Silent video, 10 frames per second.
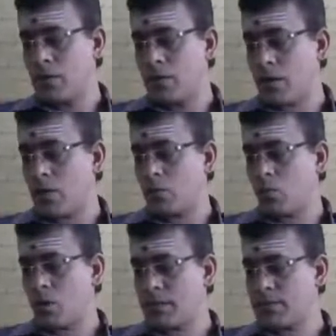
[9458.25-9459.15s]
Now,
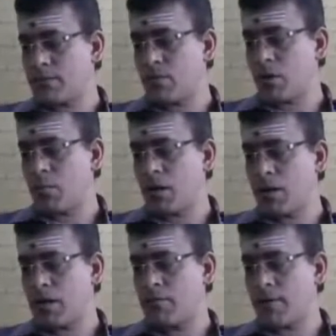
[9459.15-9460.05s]
what is the
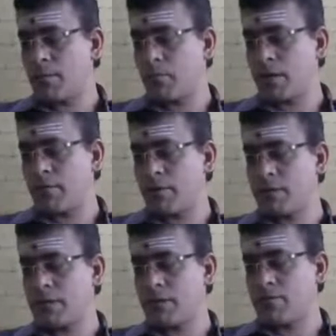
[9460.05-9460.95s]
formula? If I put
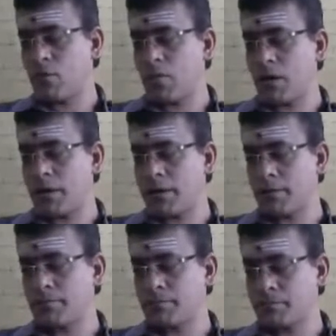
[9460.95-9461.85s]
everything in a formula
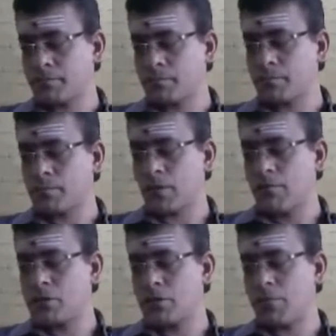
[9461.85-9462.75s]
here,
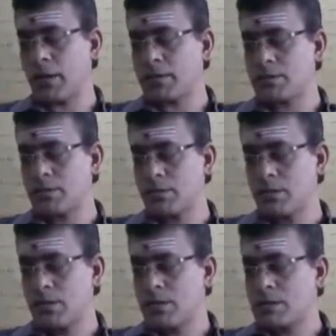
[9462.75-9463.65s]
which implies
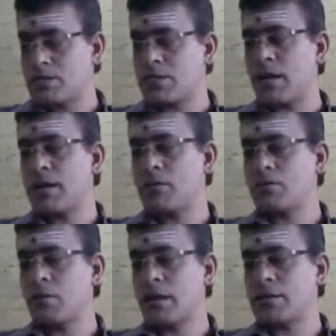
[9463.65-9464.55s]
standard
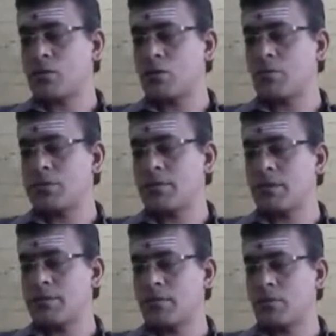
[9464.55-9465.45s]
hours for actual output
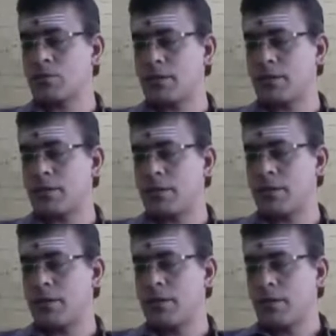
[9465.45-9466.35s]

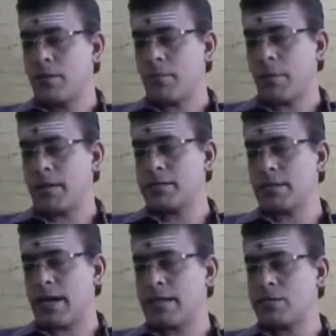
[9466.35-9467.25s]
77,800 minus
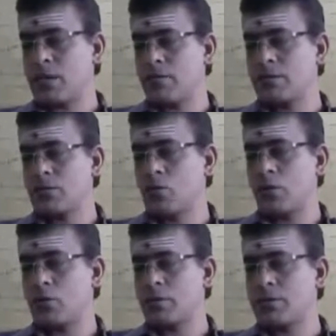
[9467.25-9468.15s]
actual hours is
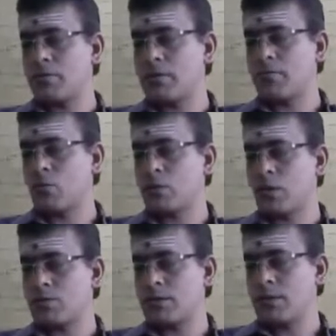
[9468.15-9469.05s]
going to be
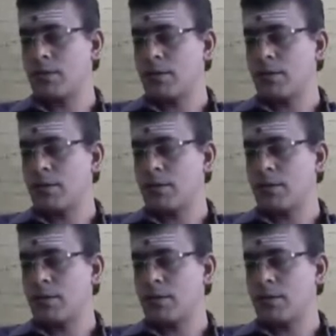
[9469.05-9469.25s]
74,000.